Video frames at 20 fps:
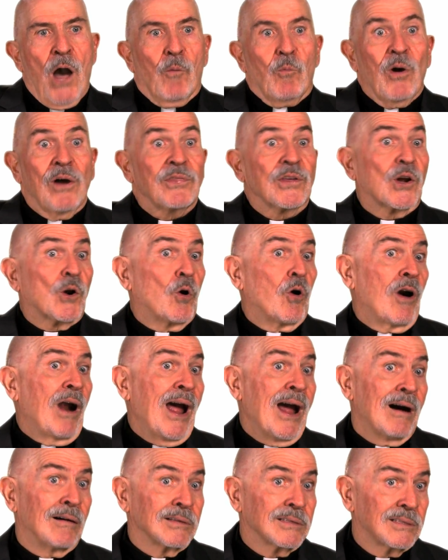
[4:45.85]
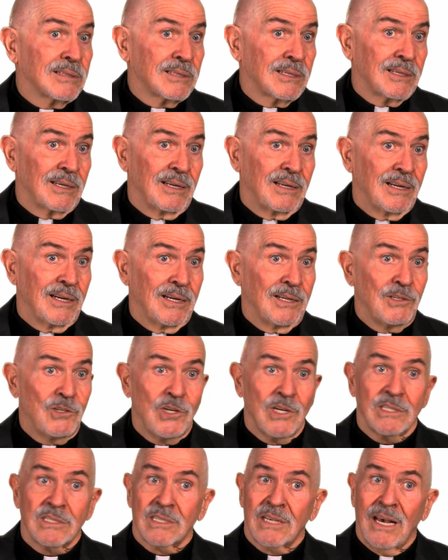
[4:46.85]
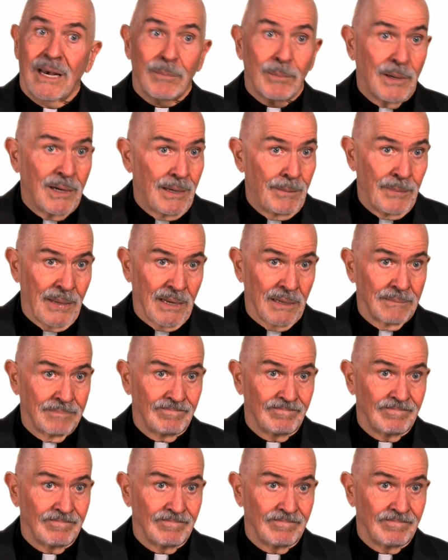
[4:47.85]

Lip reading: Well, the crowds just kept coming.